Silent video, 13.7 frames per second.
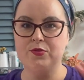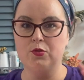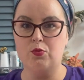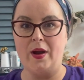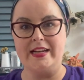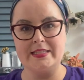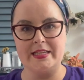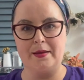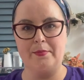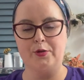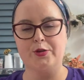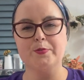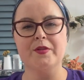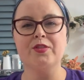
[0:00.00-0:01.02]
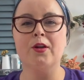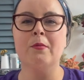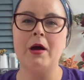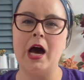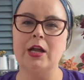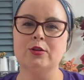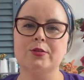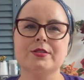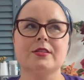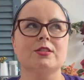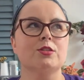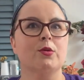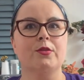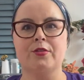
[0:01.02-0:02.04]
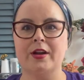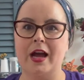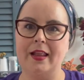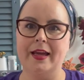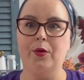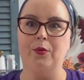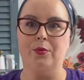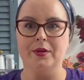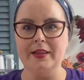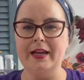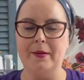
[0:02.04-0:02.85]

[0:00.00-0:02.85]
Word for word: red samplers, but they're models, and so they're not like really